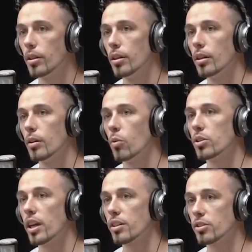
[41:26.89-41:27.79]
Shit. Where it's
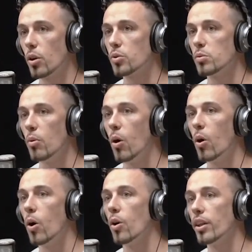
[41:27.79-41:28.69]
like so
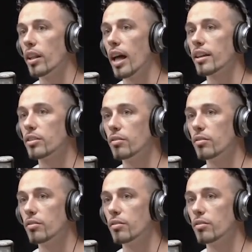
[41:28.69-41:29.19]
small that like